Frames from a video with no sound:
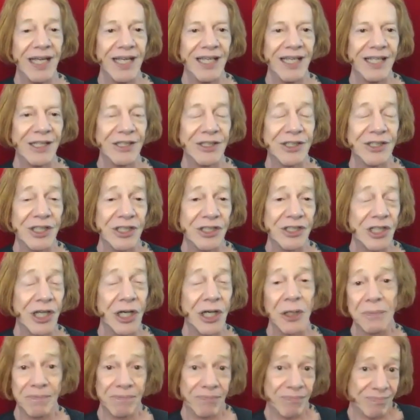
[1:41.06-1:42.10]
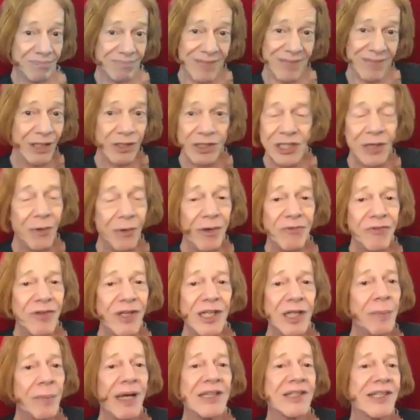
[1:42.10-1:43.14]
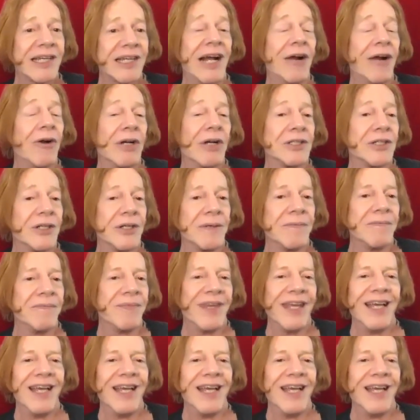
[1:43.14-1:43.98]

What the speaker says: He'll just go, "Here's how I feel about the character."